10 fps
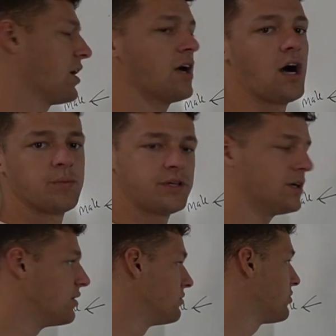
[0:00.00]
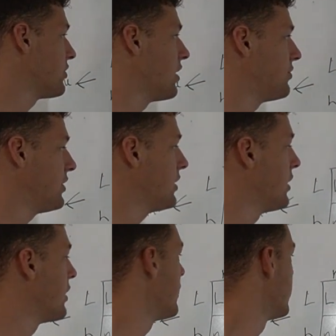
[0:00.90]
a copy of fluffy.
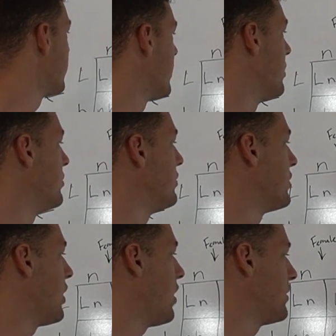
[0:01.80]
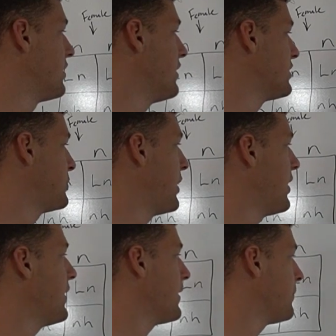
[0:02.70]
So moving on to this
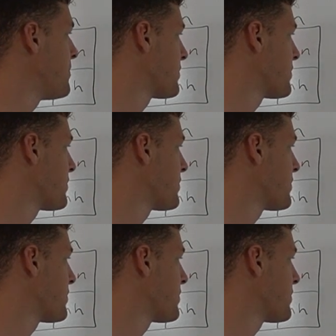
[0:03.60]
pairing,